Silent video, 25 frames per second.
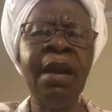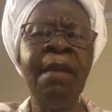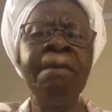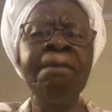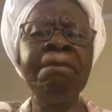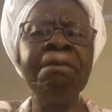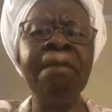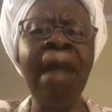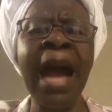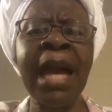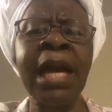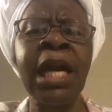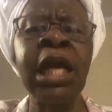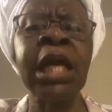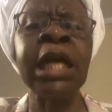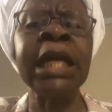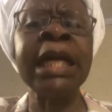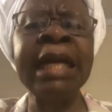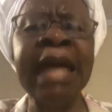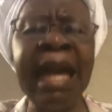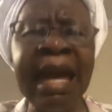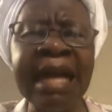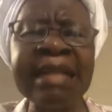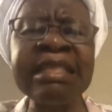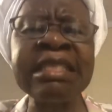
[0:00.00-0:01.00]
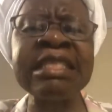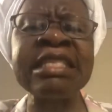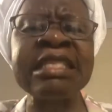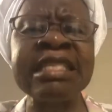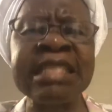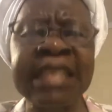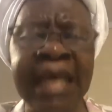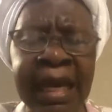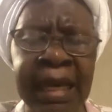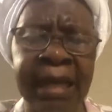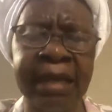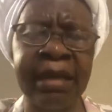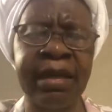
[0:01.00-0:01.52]
might get
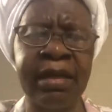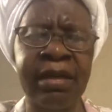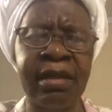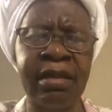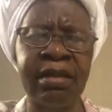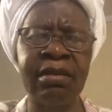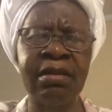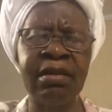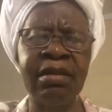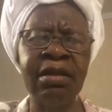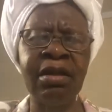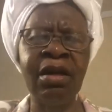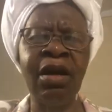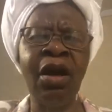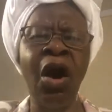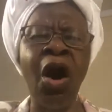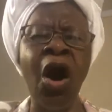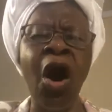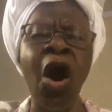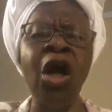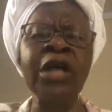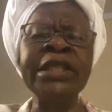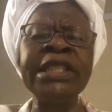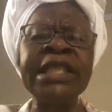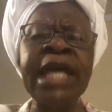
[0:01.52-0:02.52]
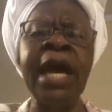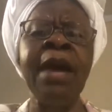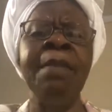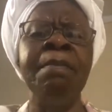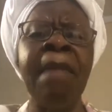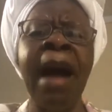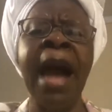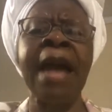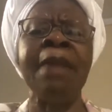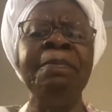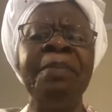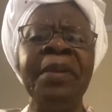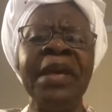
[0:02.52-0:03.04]
sick or there
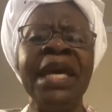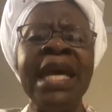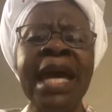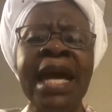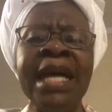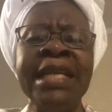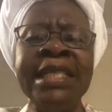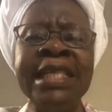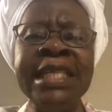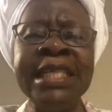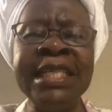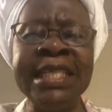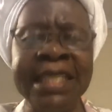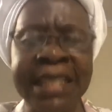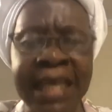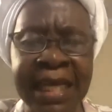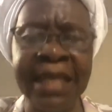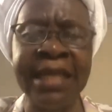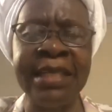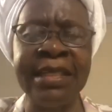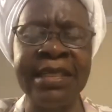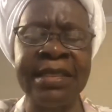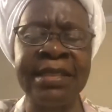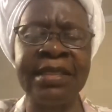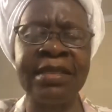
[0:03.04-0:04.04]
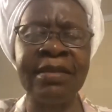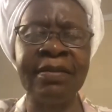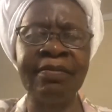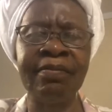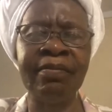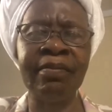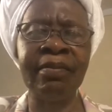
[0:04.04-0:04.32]
might be a disease.